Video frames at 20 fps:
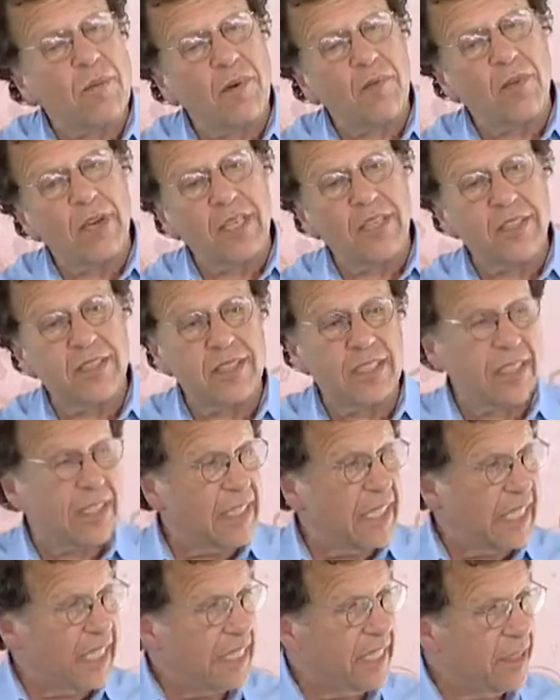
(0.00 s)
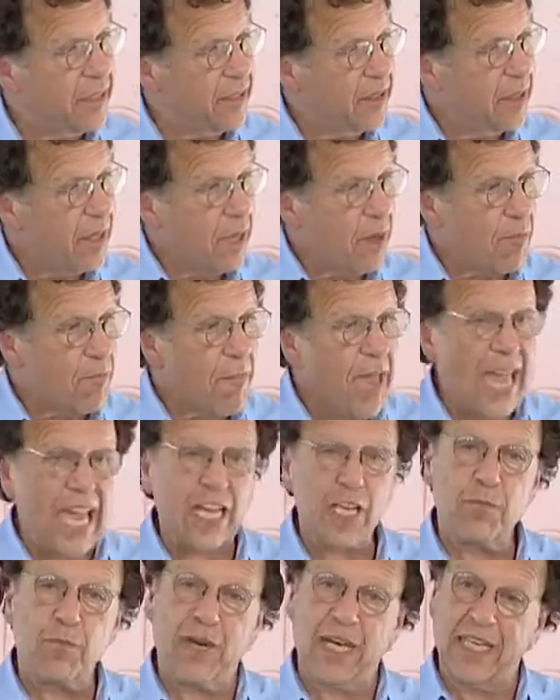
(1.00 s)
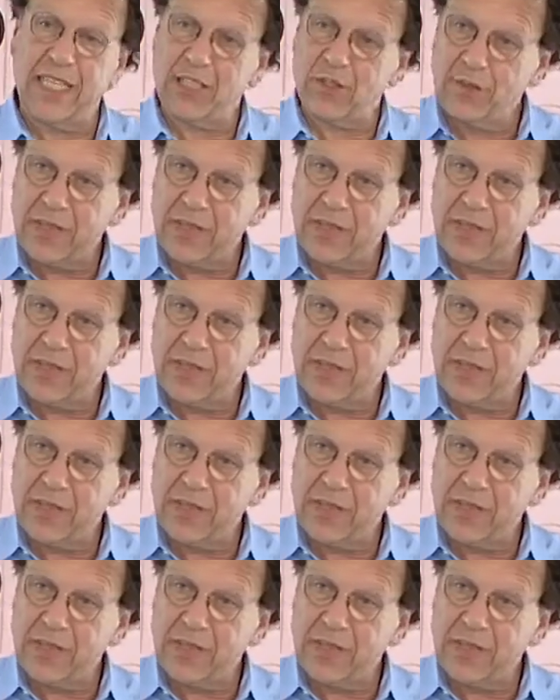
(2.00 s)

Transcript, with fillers: writers are like magpies.